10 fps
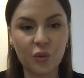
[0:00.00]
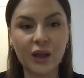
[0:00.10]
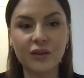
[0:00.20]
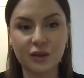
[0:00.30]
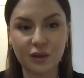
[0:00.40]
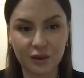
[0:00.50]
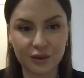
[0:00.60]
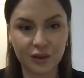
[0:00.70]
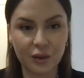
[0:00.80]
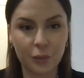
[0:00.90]
with
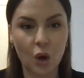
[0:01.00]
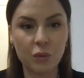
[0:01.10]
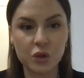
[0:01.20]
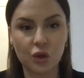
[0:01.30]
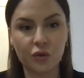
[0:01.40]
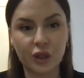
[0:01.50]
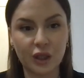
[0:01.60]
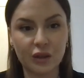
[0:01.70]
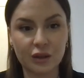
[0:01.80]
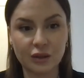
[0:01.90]
the promise of
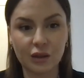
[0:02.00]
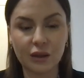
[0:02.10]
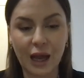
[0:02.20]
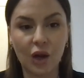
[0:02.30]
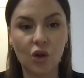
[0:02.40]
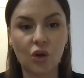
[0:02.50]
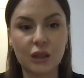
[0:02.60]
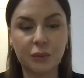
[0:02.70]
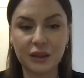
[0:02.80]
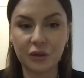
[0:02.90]
the internal dialogue,